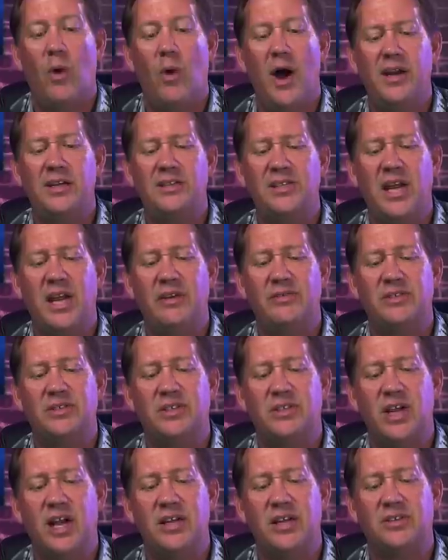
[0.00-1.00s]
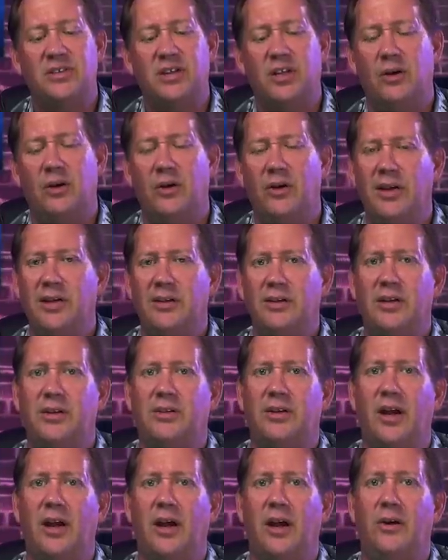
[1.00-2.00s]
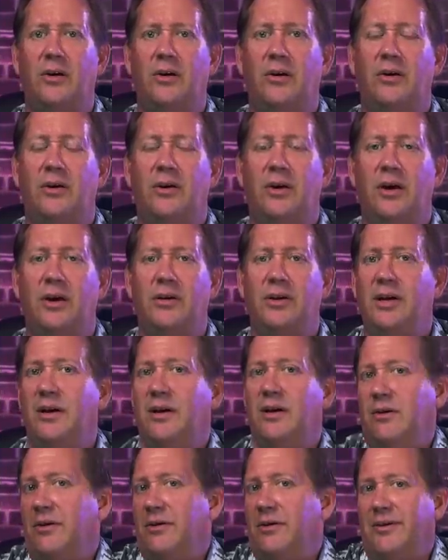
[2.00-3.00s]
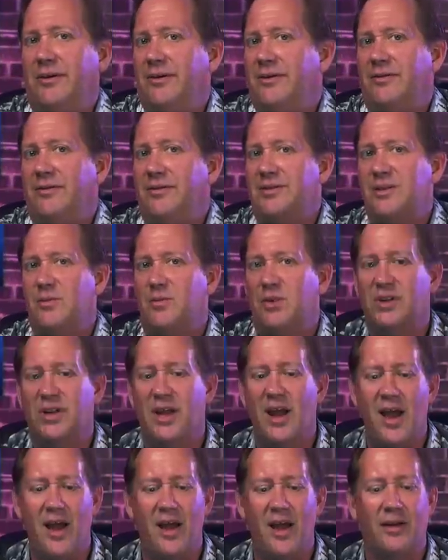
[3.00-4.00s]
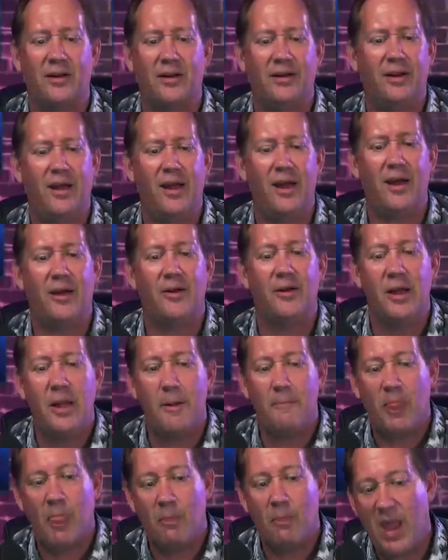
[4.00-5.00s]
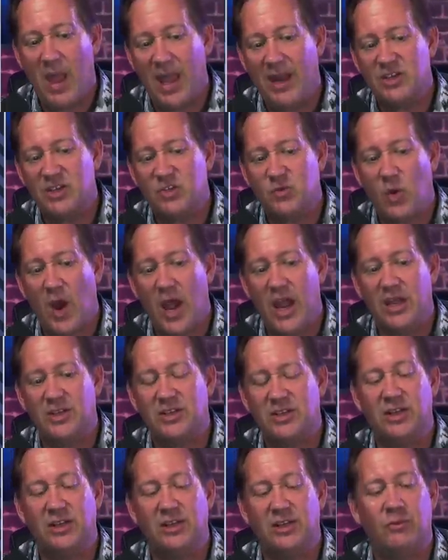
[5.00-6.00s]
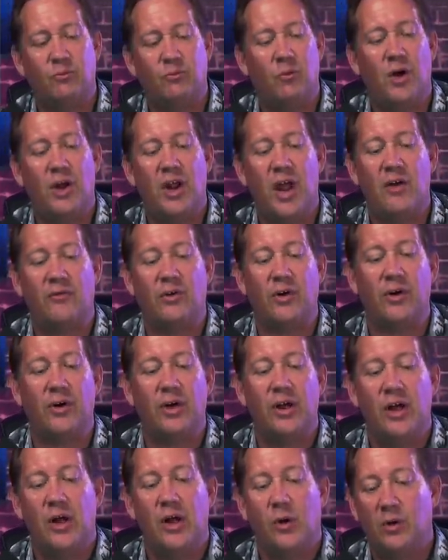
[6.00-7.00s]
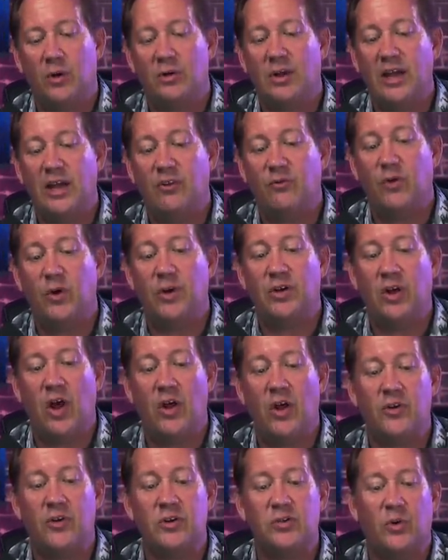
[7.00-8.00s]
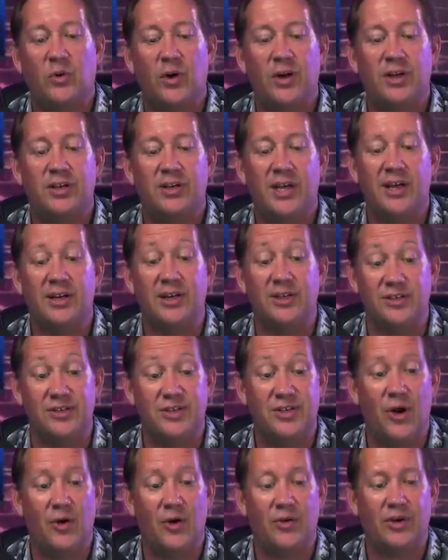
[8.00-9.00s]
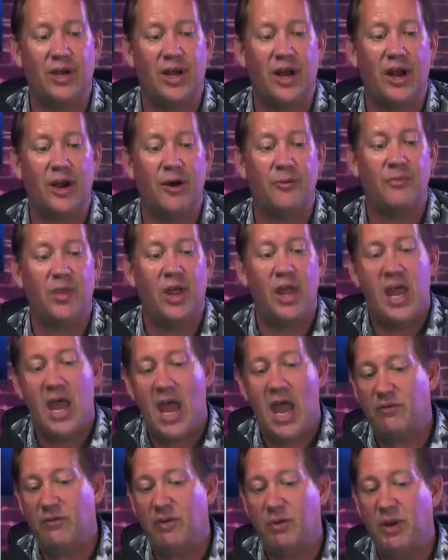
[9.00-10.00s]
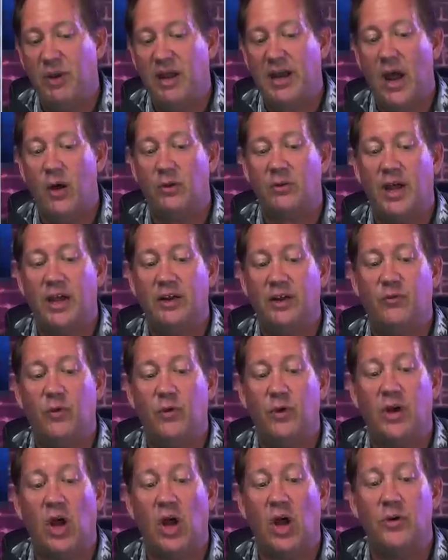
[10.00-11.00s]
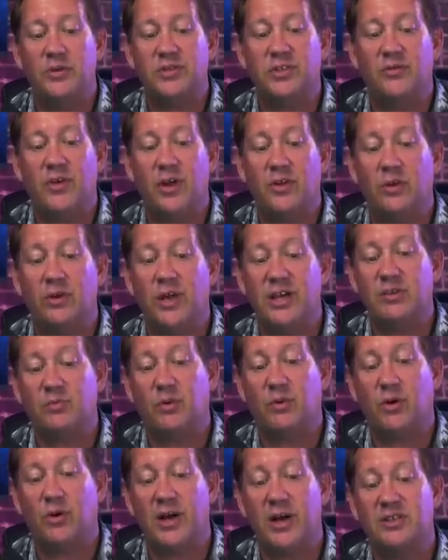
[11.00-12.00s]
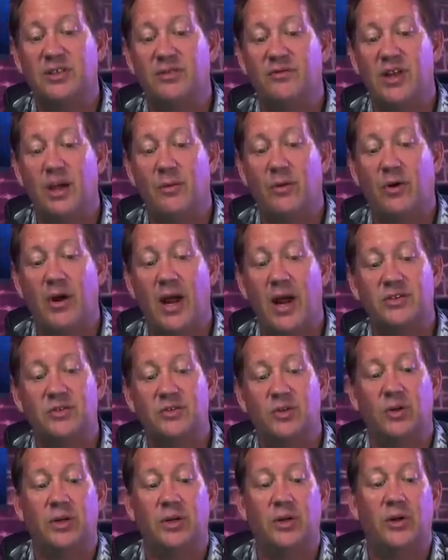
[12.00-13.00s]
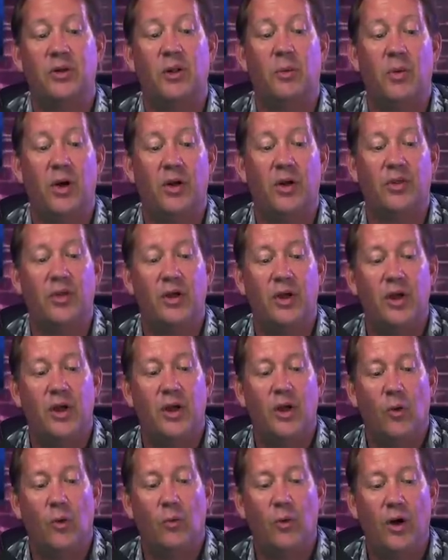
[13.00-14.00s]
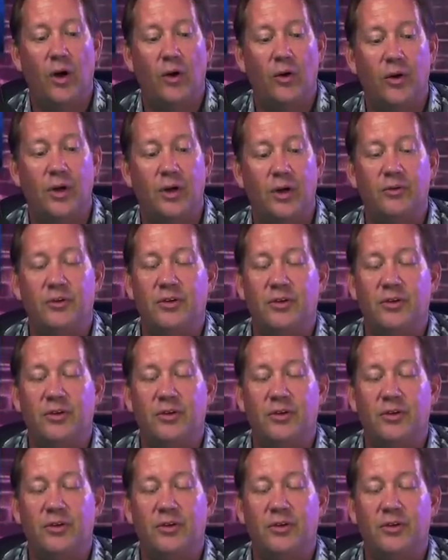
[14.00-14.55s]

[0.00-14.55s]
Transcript: Now, why does he have a tight security detail? What's up with that? Yeah. Made his way to whatever, where Lightfoot and others were in attendance. Don't care. Having beat out Lightfoot and a host of other less progressive Democrats earlier in the month, well,